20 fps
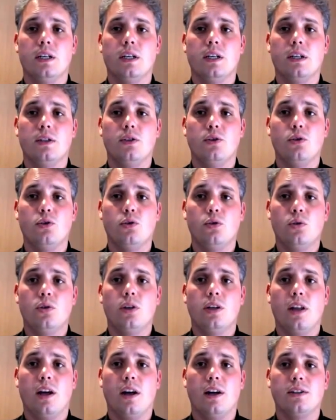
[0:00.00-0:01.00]
you
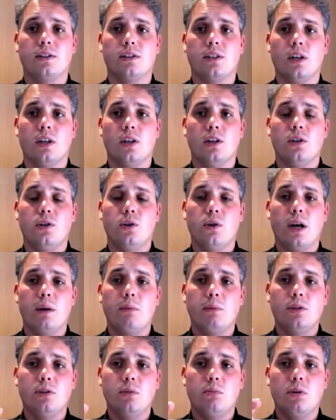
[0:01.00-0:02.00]
utilize, you're
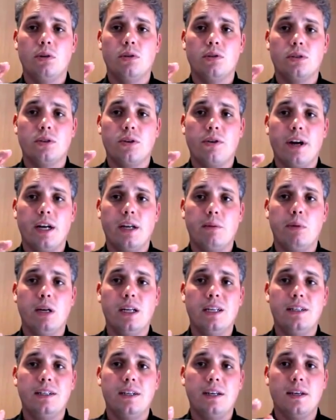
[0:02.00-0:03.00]
able to build
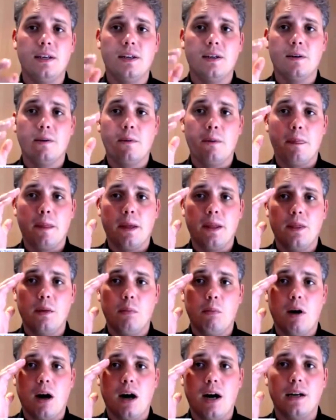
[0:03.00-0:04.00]
credibility in the
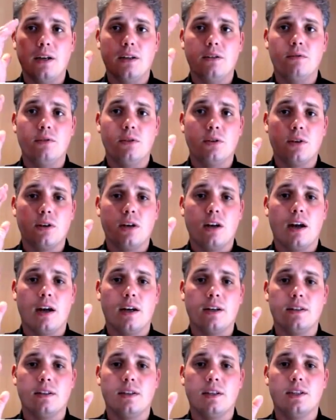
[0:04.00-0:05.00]
mind of your
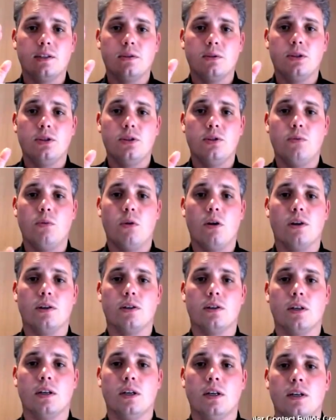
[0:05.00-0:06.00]
client. And that's what you want.
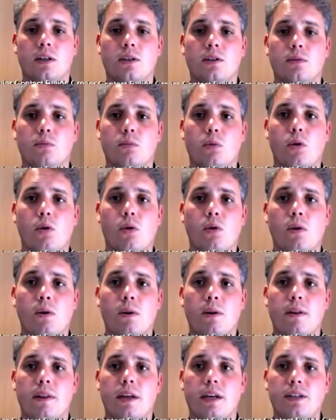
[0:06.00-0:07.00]
The more
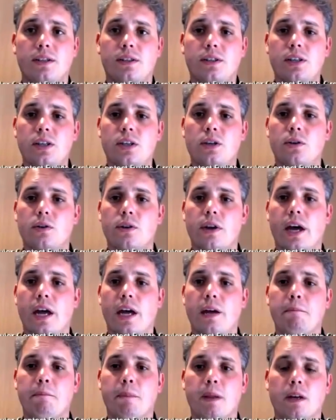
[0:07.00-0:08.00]
they see your
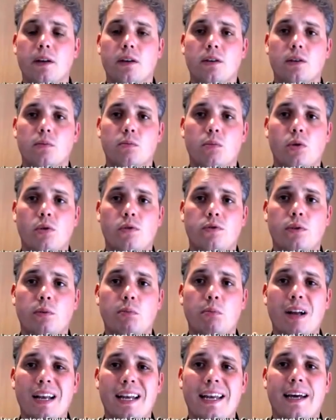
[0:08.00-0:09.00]
name, the more
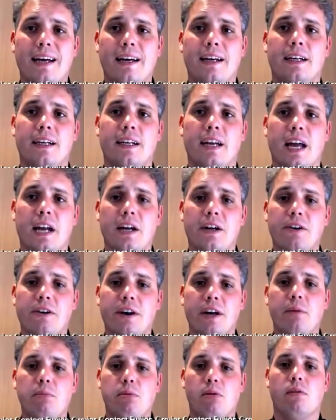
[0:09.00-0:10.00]
familiar and
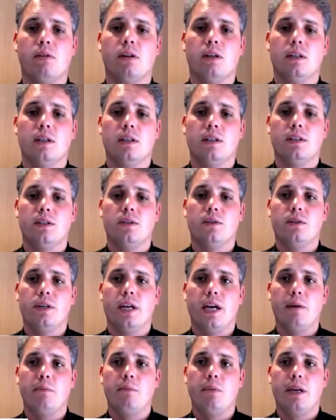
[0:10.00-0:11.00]
credible your
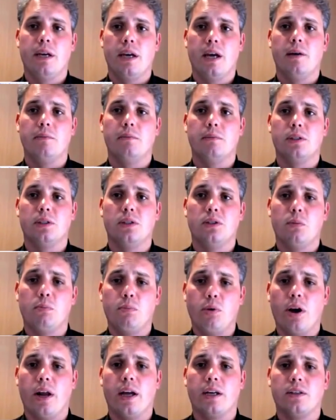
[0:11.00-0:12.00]
name becomes, and your
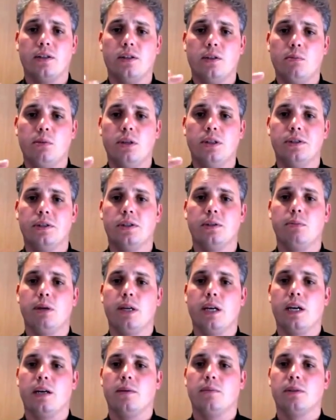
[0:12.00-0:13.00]
product and your business
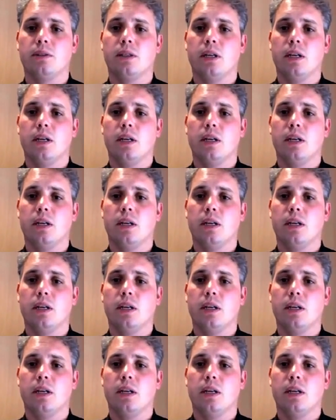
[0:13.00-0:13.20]
becomes,